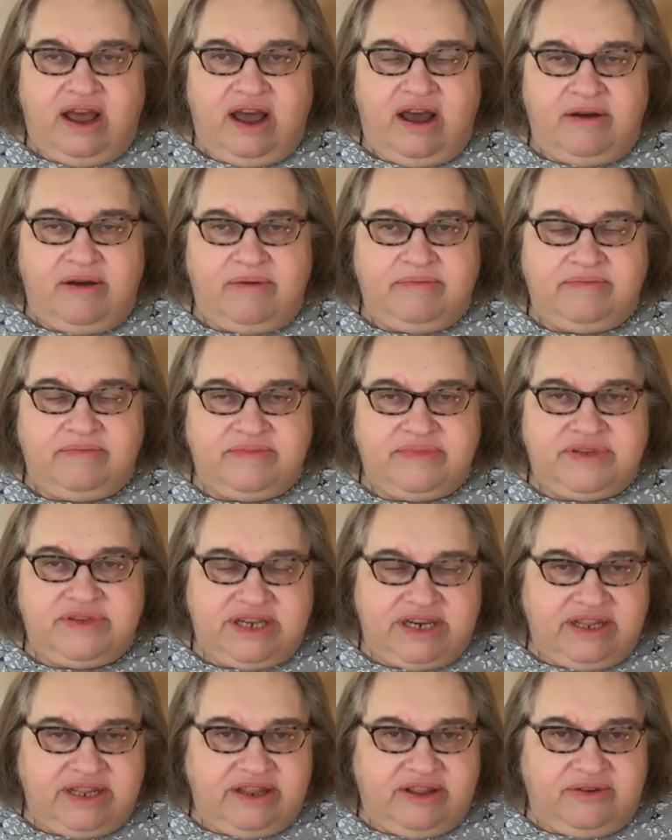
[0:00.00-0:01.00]
um,
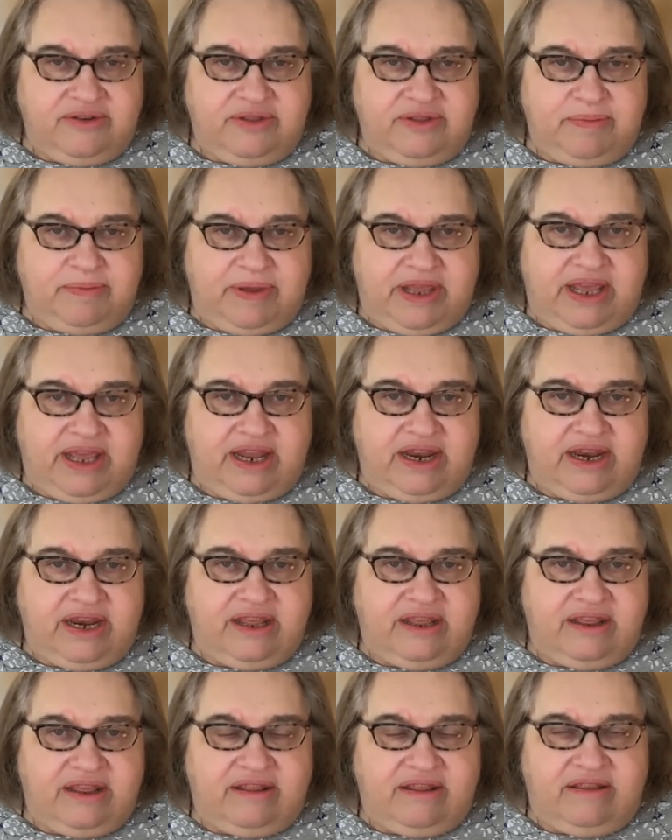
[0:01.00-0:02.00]
sitting there in the
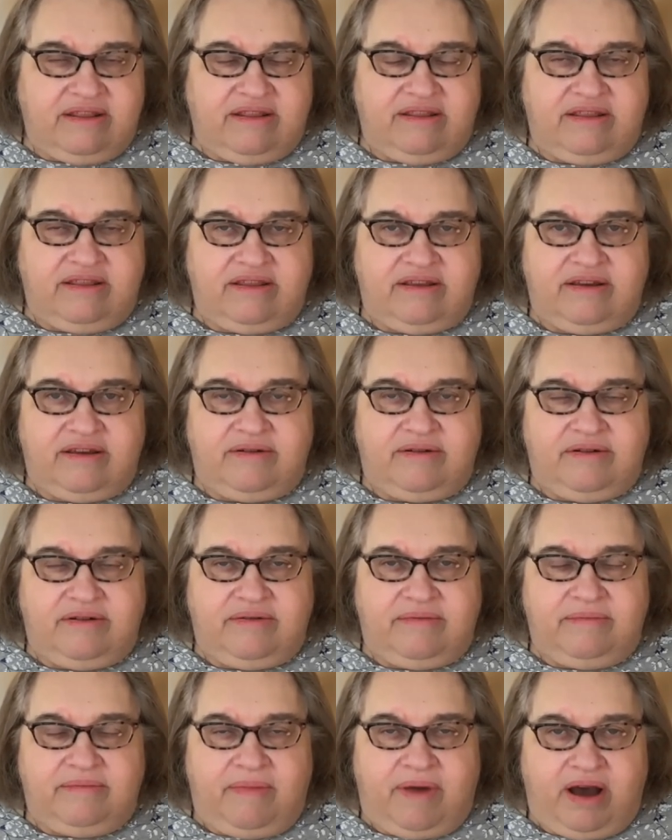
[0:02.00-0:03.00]
beginning the
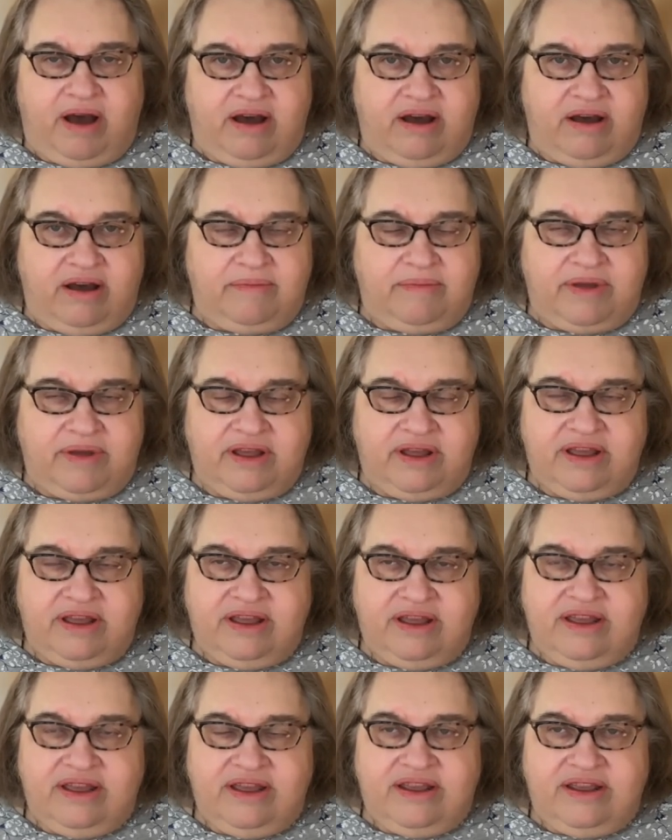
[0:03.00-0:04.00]
mom
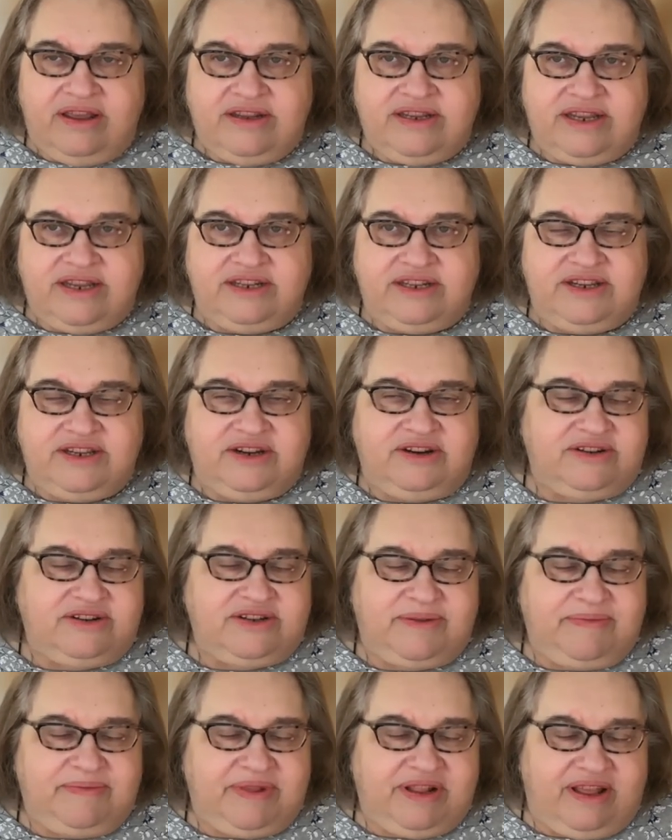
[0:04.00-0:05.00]
said to her
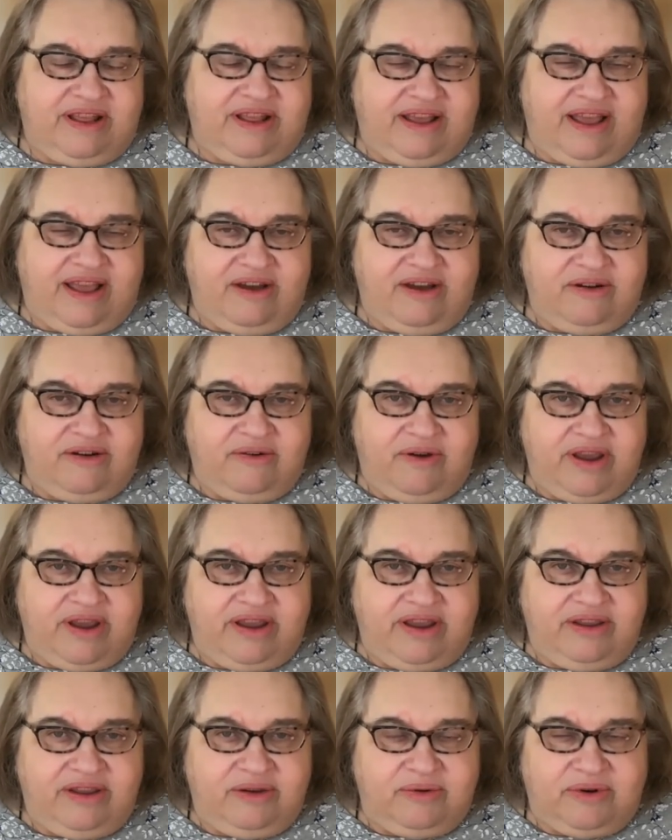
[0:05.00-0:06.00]
something like how
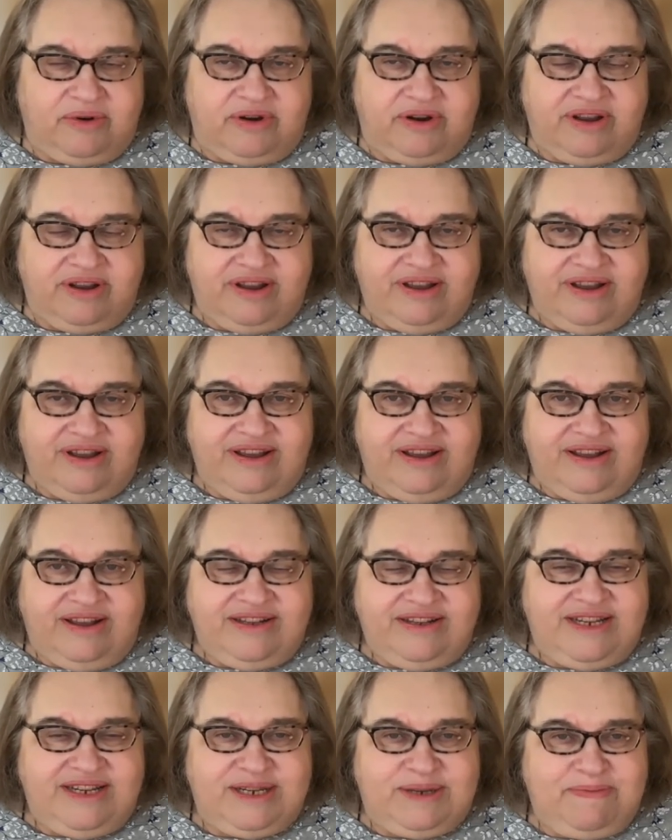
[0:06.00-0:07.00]
great you were
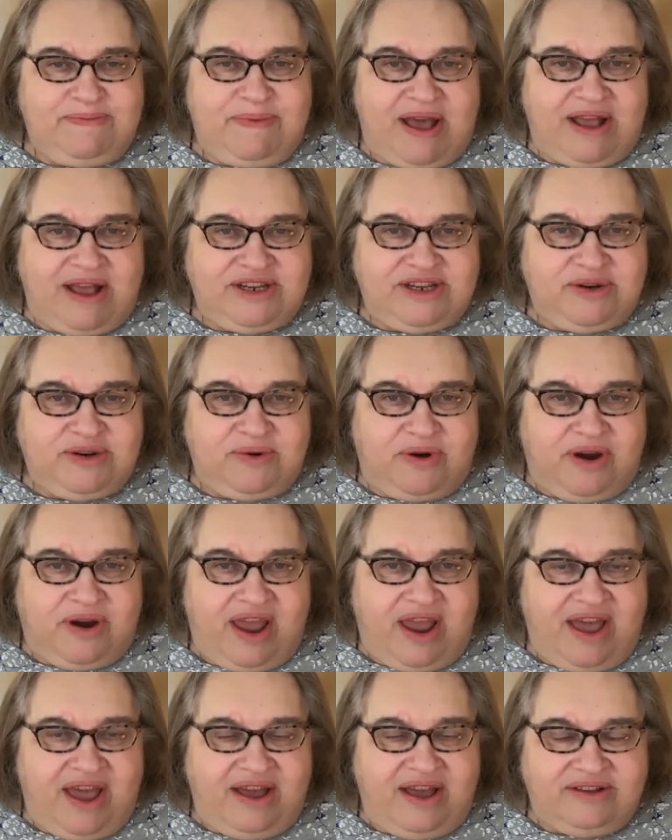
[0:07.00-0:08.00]
dispatched to our
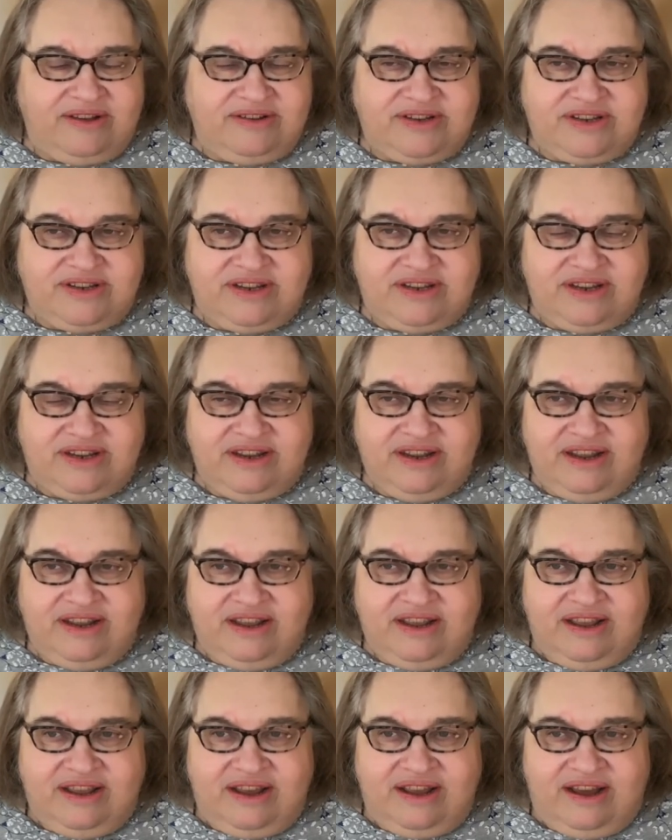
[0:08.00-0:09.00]
house
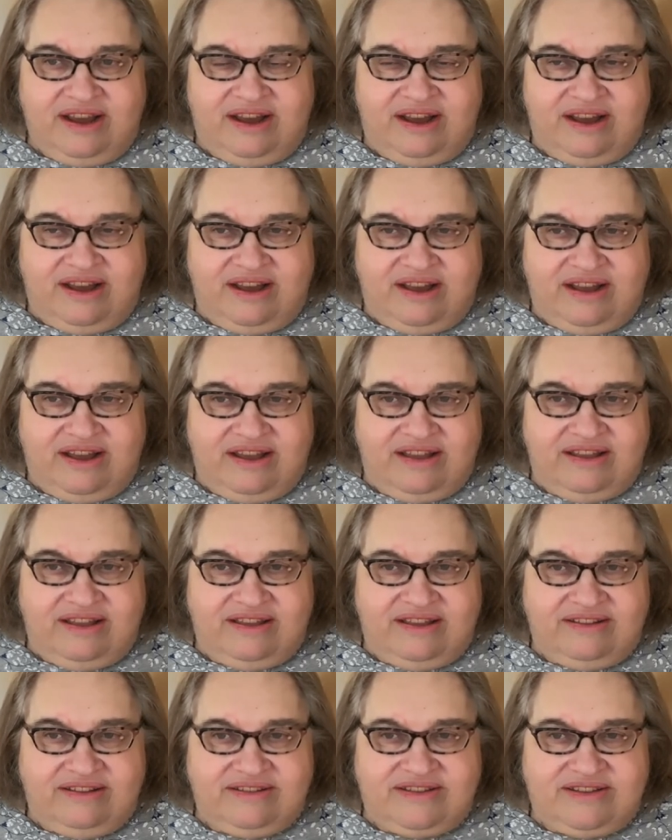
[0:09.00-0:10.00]
uh,
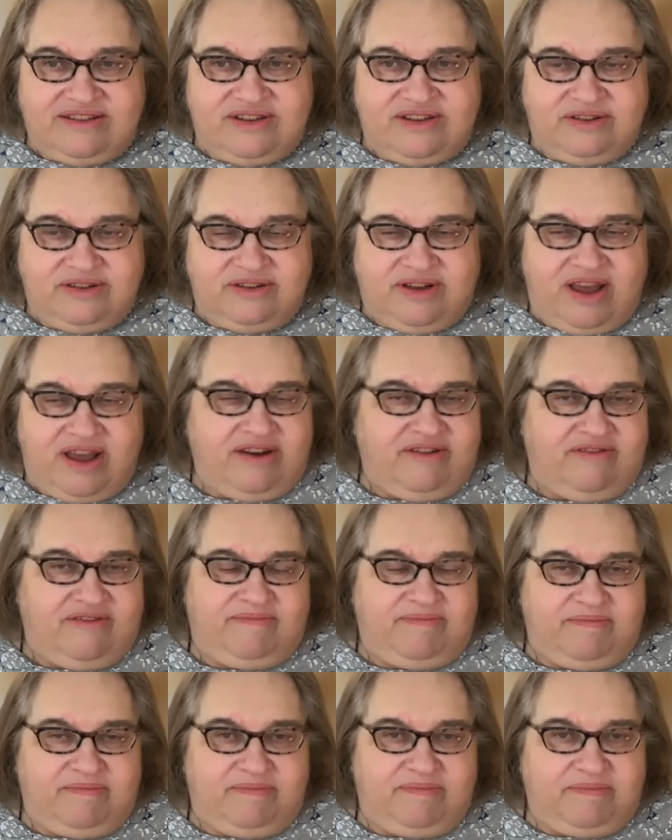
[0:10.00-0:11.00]
to kind
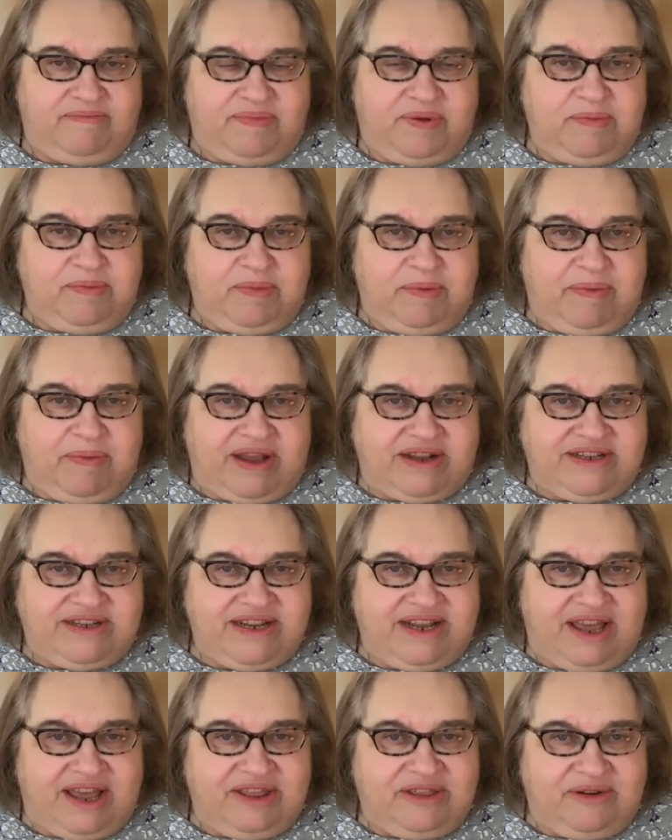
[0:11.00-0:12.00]
of put me back
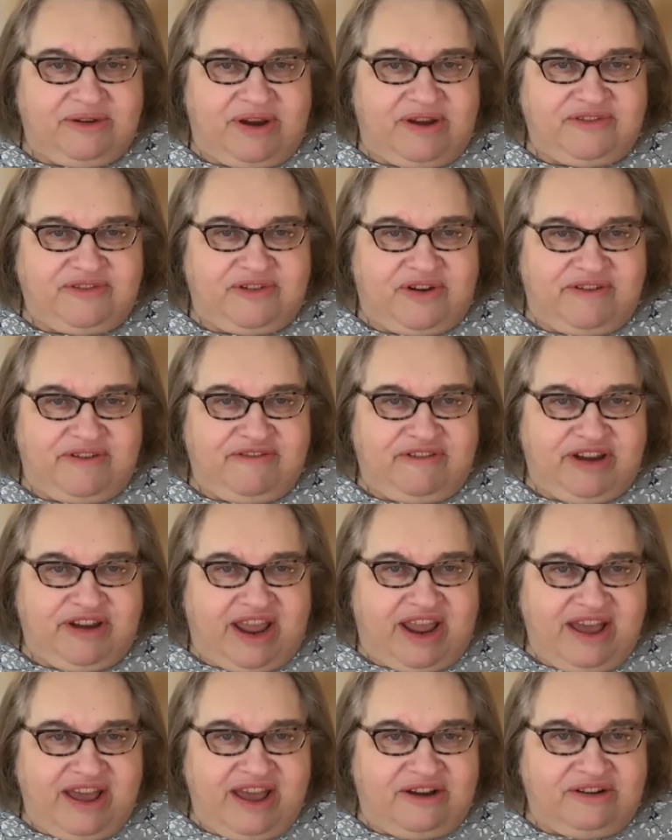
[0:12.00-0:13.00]
together after i
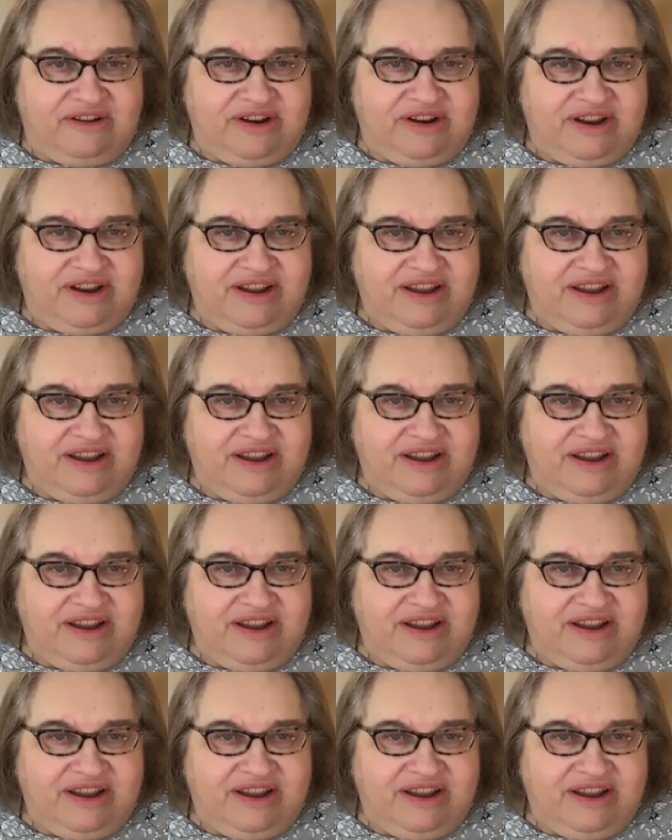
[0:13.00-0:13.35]
freak out